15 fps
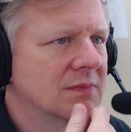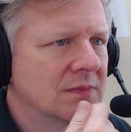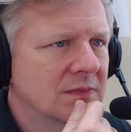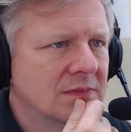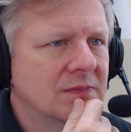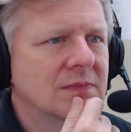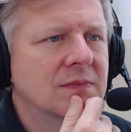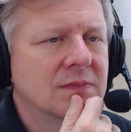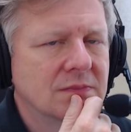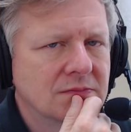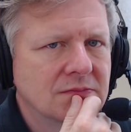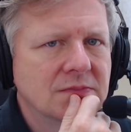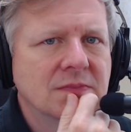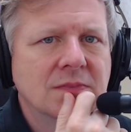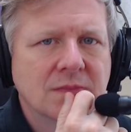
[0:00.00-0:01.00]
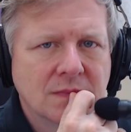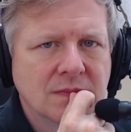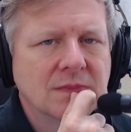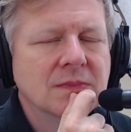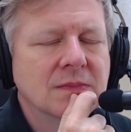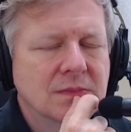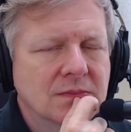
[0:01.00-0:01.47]
and trying to
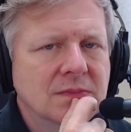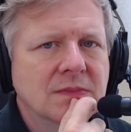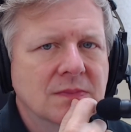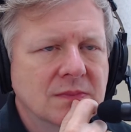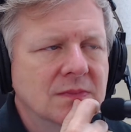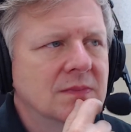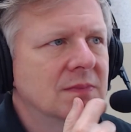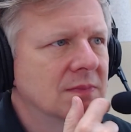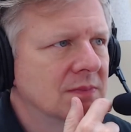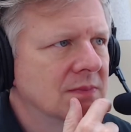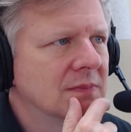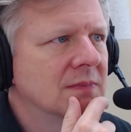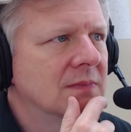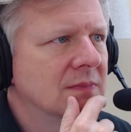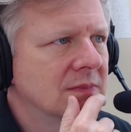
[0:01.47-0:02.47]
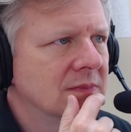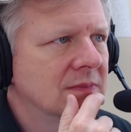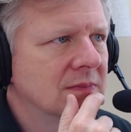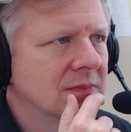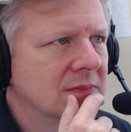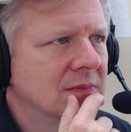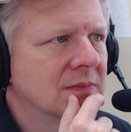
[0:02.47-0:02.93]
go a little more
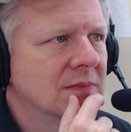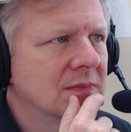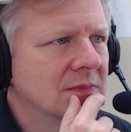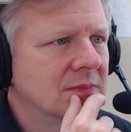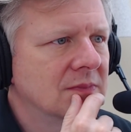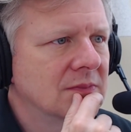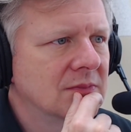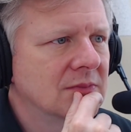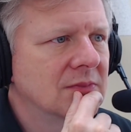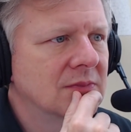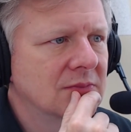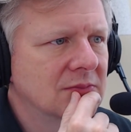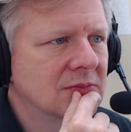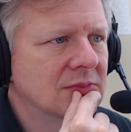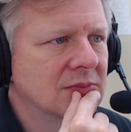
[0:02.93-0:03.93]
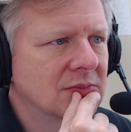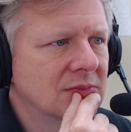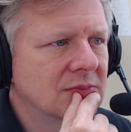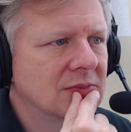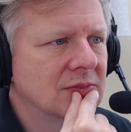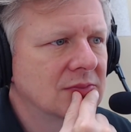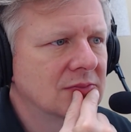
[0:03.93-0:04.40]
directly to the customers. So